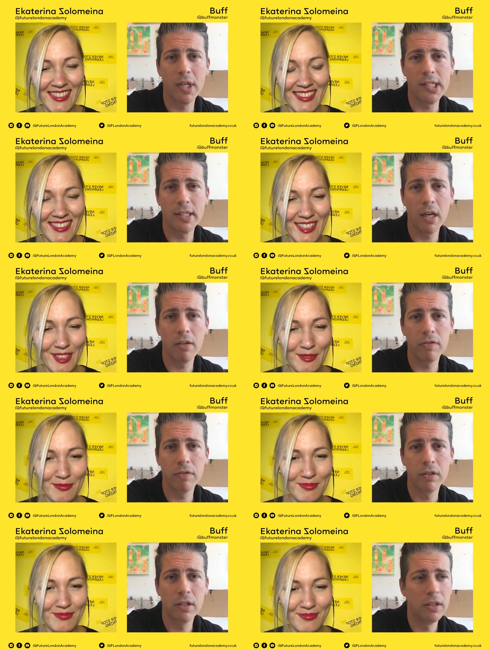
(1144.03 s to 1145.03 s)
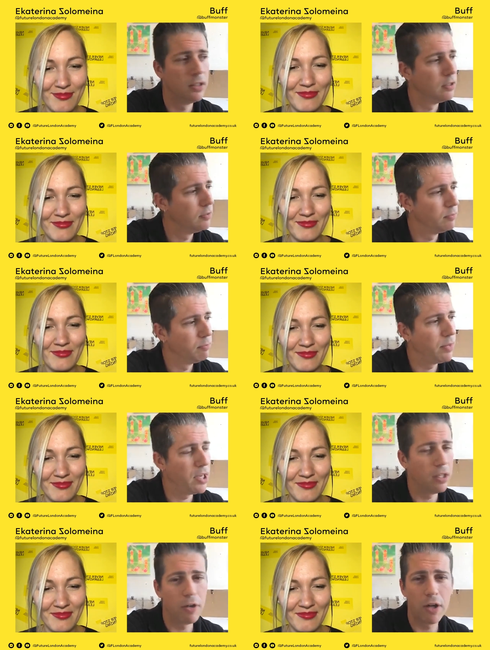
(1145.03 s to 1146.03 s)
Speaker 1: up all my stuff,
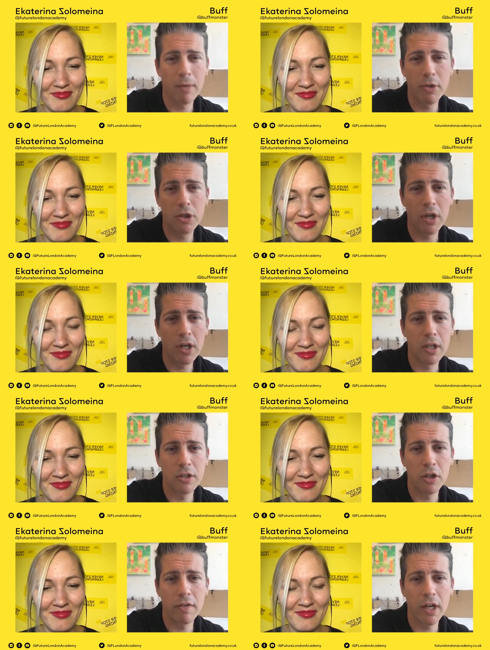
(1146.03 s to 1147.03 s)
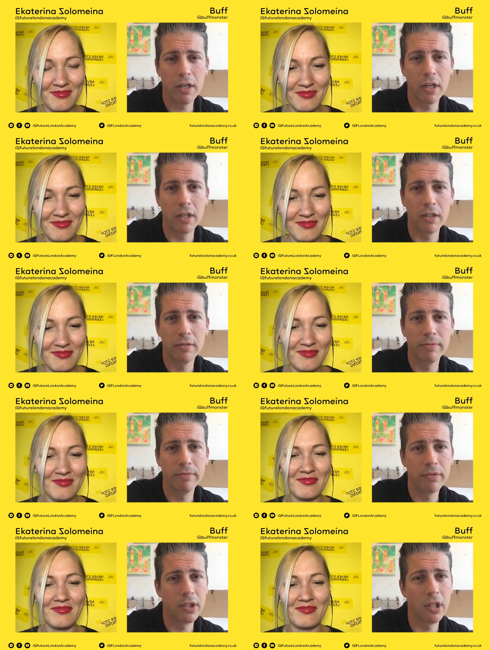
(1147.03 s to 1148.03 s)
loaded up a truck and drove out here.
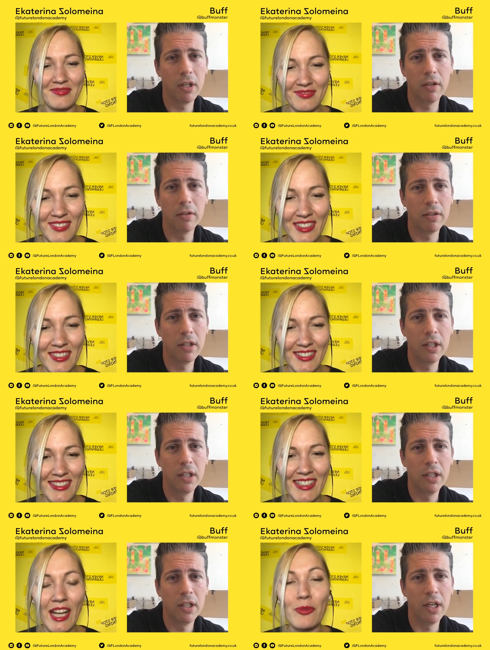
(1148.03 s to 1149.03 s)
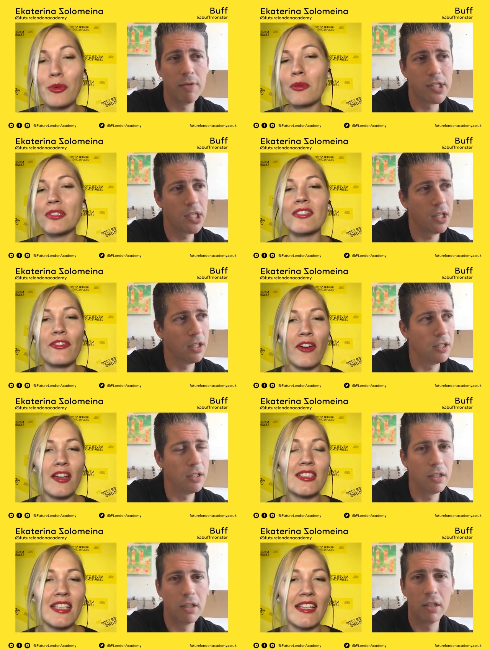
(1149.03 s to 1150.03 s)
So And what was, was the it.
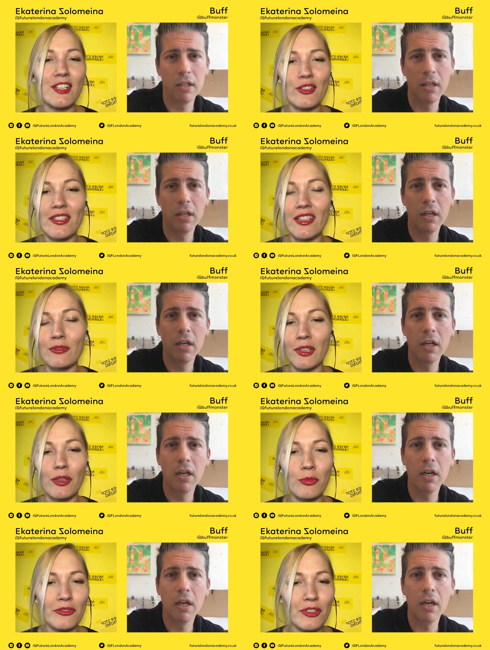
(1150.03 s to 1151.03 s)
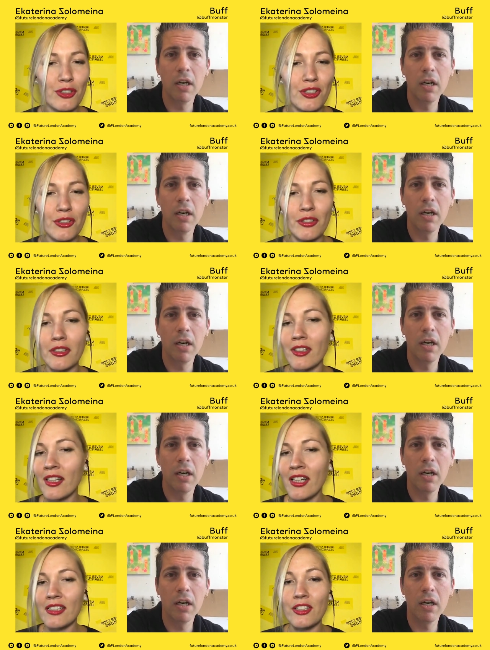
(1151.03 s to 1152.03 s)
first
Speaker 2: thing you did when you moved to New
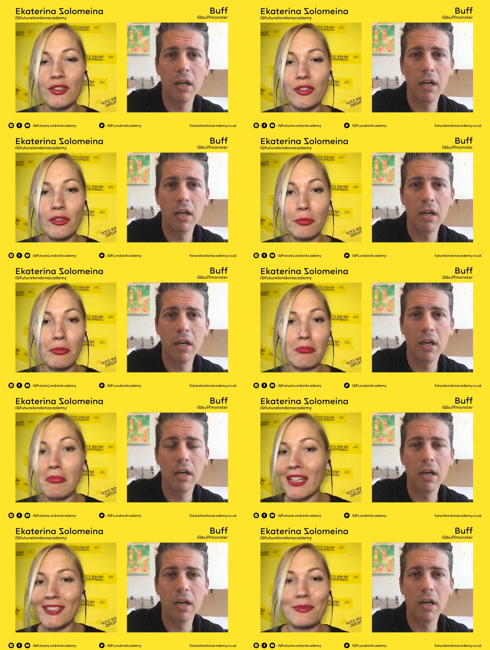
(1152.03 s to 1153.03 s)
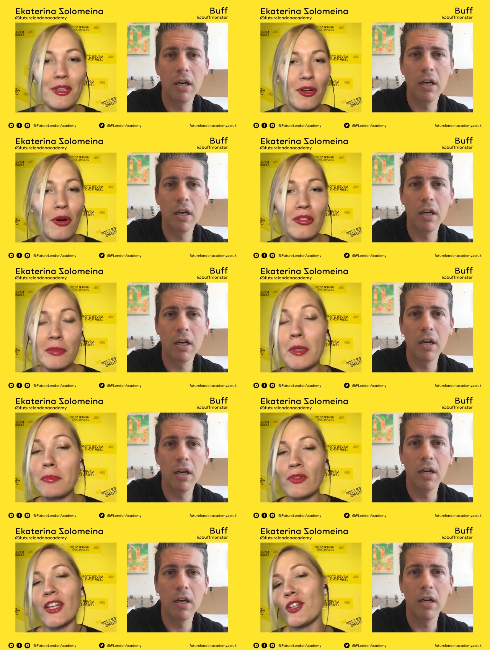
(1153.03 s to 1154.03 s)
York? Did you meet with all the
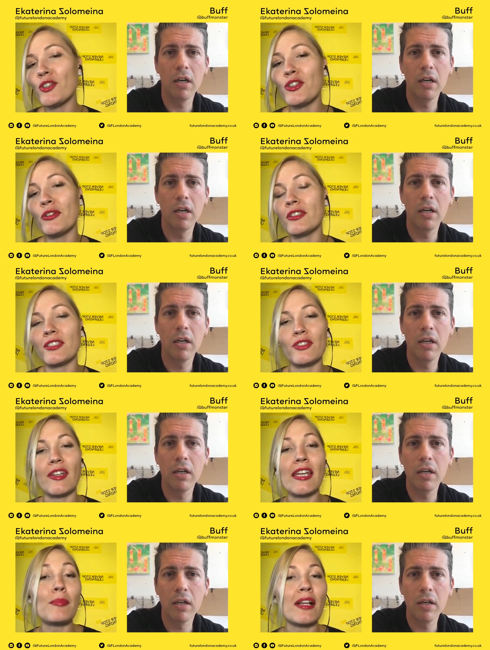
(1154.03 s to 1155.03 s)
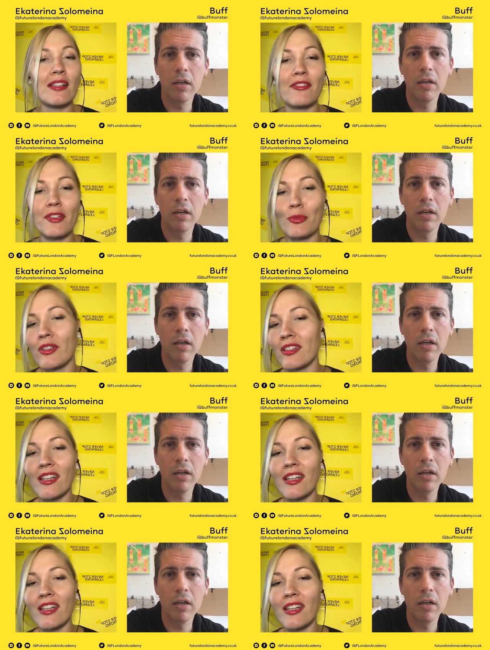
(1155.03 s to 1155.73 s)
people that you knew? Did you email everyone